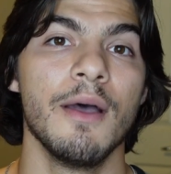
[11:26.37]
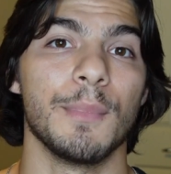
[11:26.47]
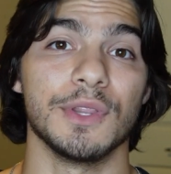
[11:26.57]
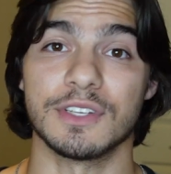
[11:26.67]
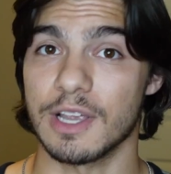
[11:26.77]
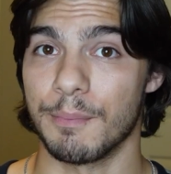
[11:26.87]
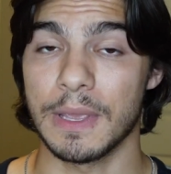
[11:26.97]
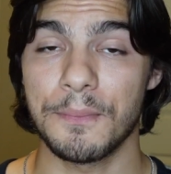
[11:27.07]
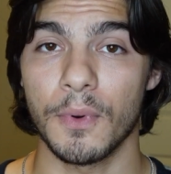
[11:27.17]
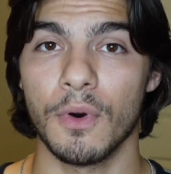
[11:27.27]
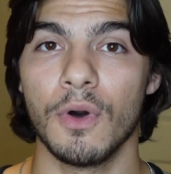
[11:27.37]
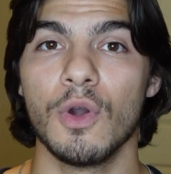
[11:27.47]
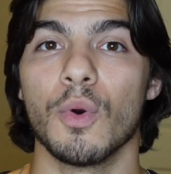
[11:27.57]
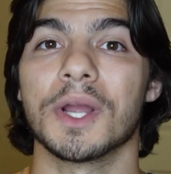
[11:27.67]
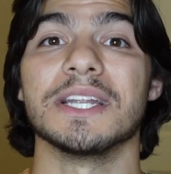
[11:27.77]
But there's some people
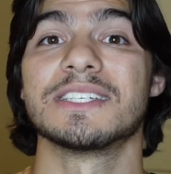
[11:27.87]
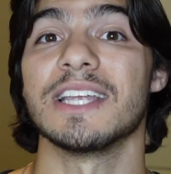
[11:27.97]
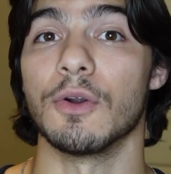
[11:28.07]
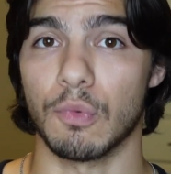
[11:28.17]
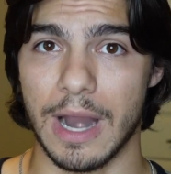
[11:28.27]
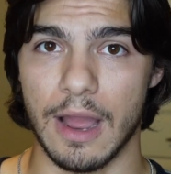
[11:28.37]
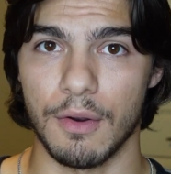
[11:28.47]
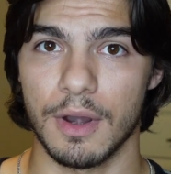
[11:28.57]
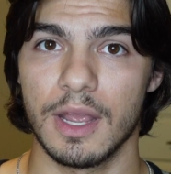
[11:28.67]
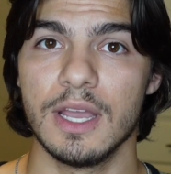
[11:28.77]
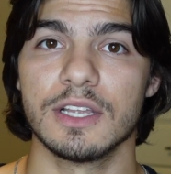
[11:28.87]
who are going to sit around.